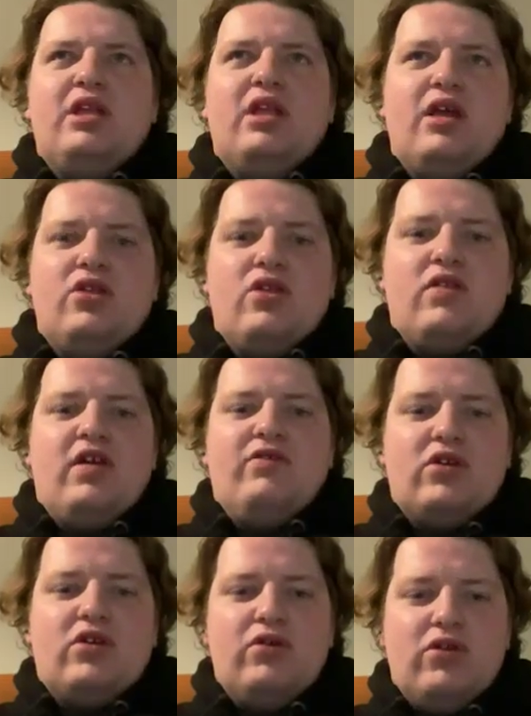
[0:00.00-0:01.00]
and then I just have
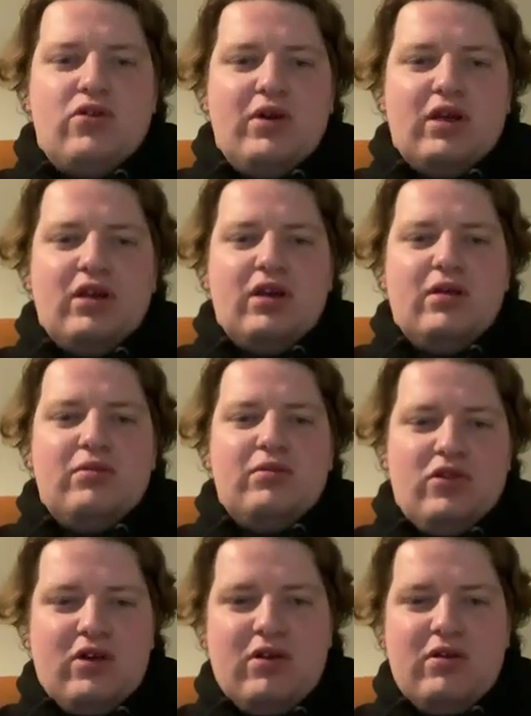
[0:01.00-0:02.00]
to go to Twickenham.
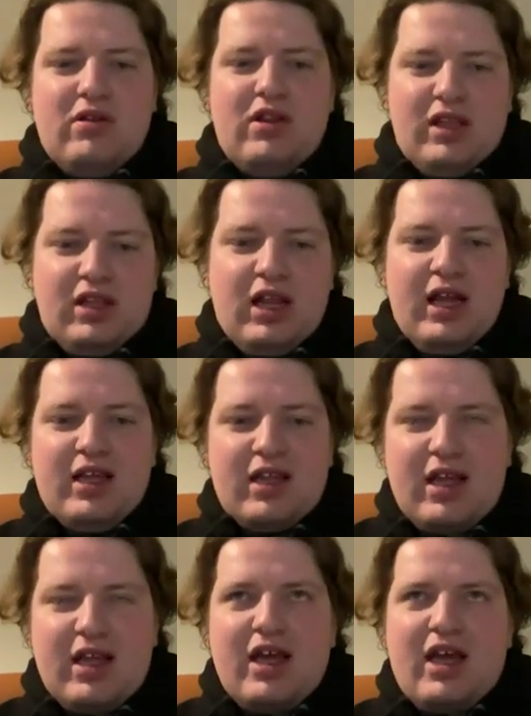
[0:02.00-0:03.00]
You know, like
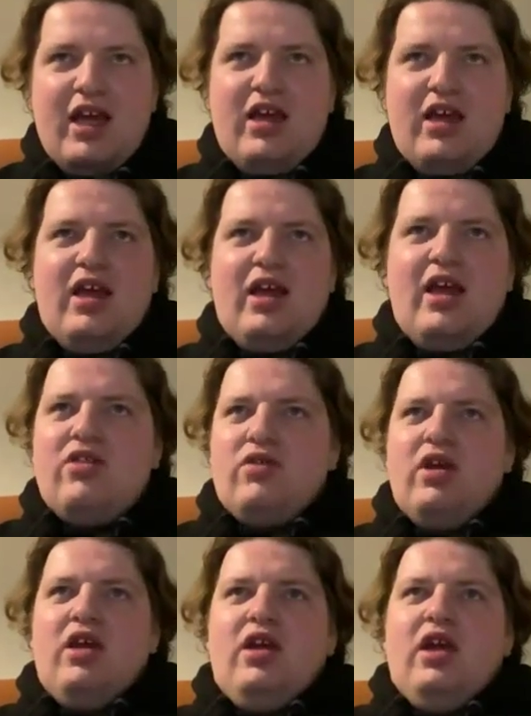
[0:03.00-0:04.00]

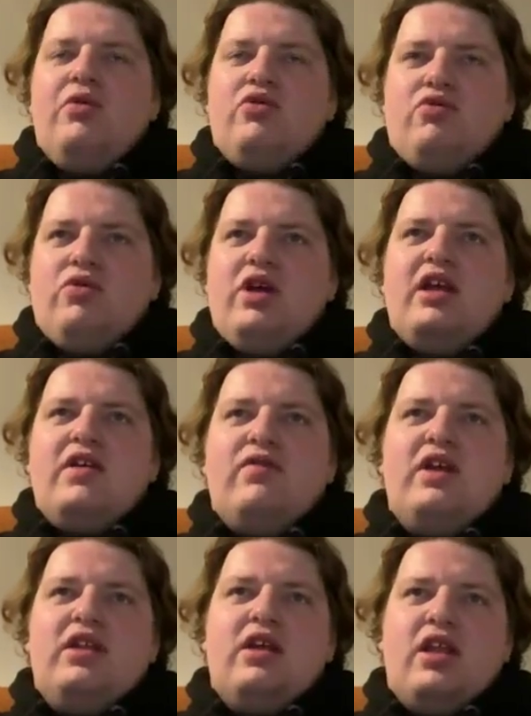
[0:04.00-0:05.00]
it was really
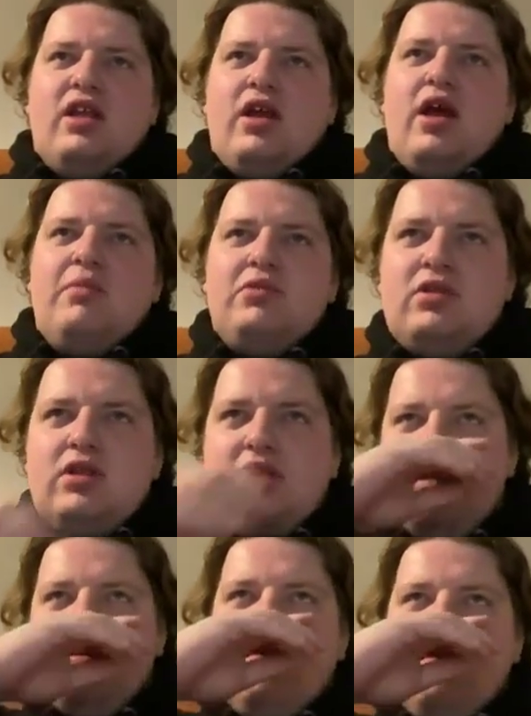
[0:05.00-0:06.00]
convenient. I'm
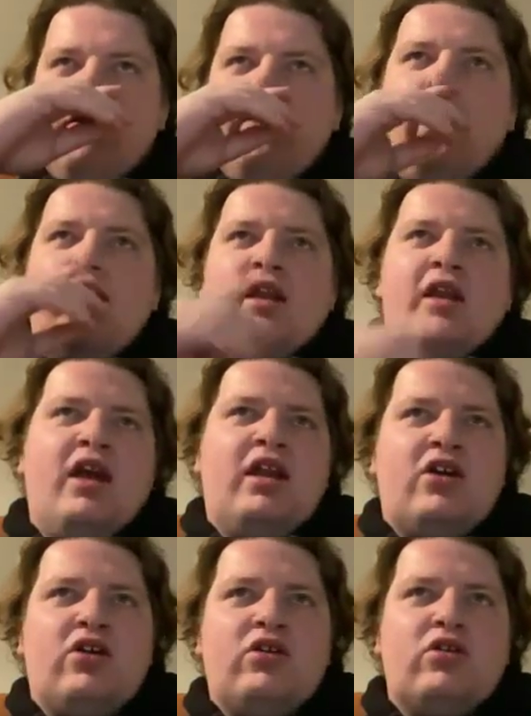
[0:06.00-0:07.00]
gutted it was a Friday night and
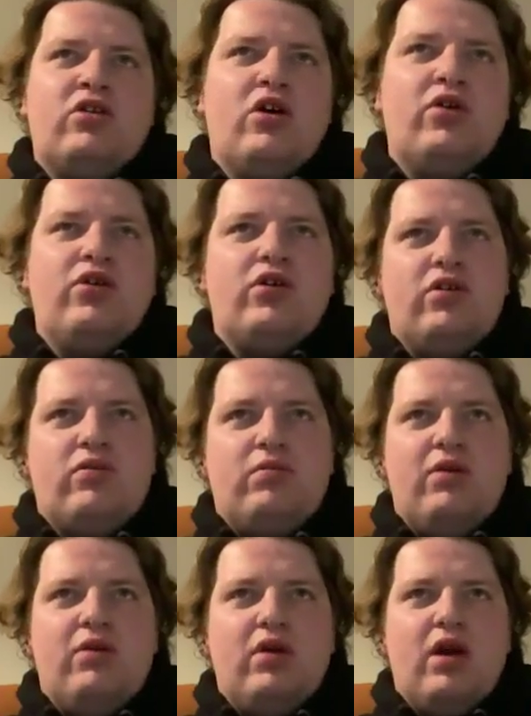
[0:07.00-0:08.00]
I couldn't go because
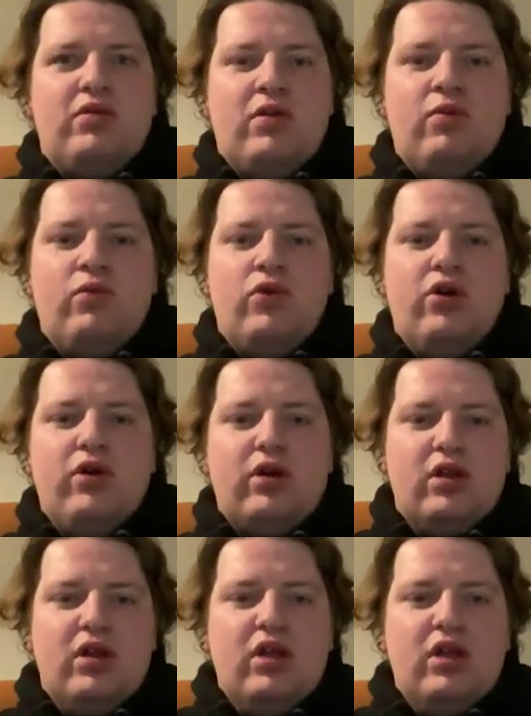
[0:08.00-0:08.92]
I was in work.